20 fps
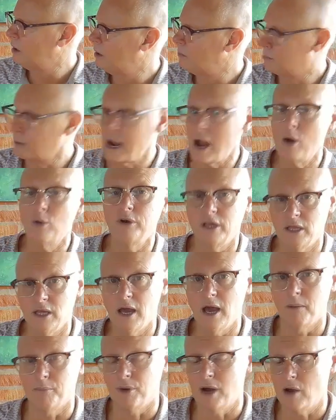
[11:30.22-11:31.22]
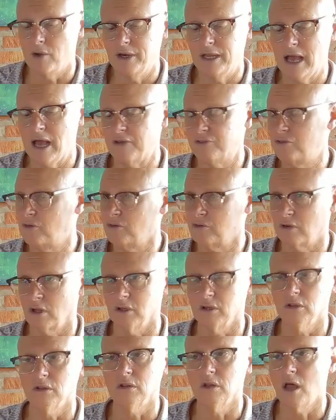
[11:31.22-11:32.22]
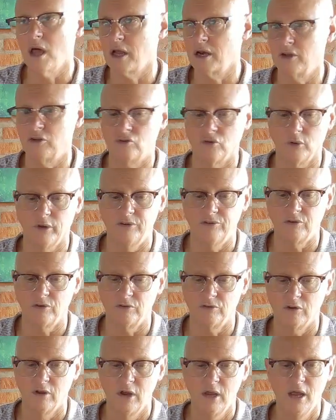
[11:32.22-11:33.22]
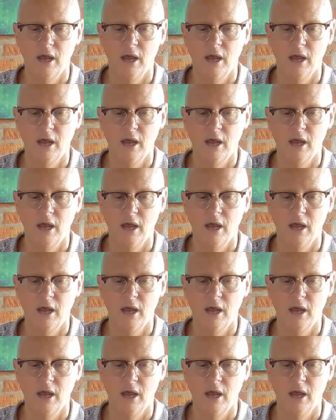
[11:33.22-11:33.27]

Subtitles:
Brownie, yeah. Brownie has just a lot of choices.